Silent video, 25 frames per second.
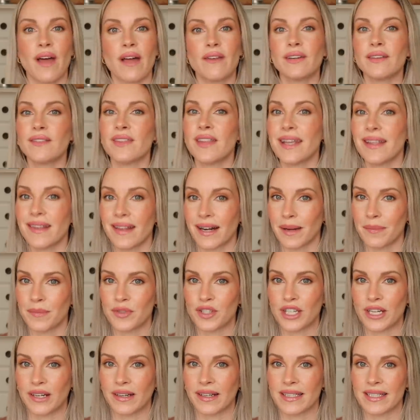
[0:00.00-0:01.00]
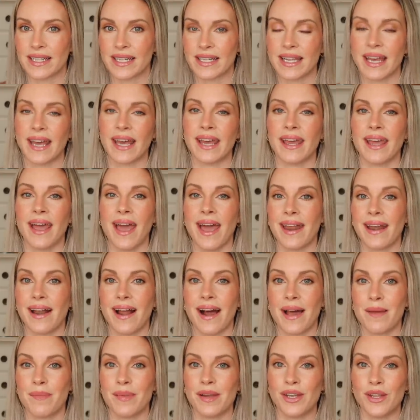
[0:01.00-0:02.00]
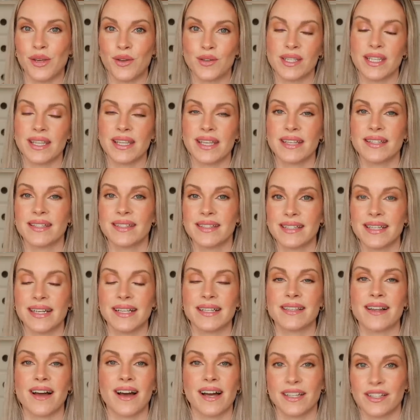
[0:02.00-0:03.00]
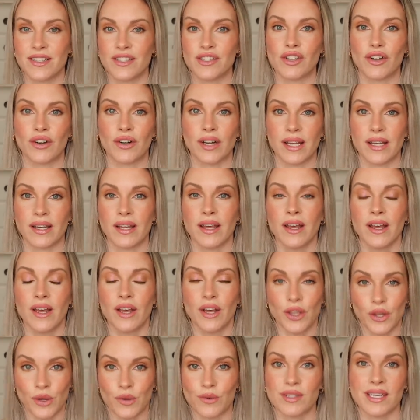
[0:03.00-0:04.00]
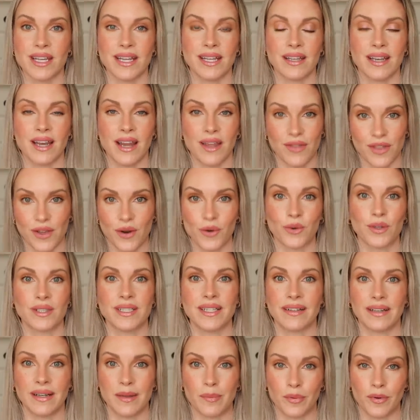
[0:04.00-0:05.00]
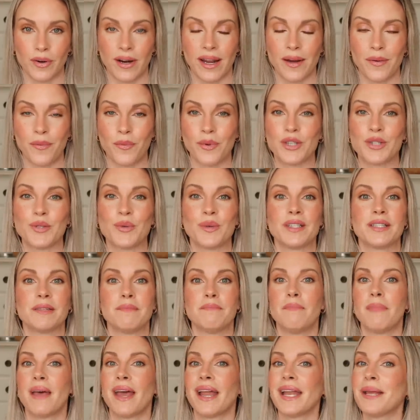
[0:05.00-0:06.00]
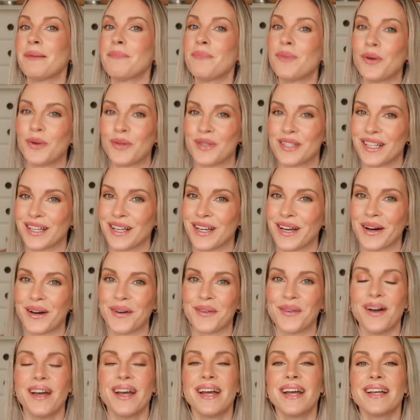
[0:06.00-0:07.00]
everything that I'm sharing today, and I've been using this since I started using The Ordinary brand, which was many moons ago.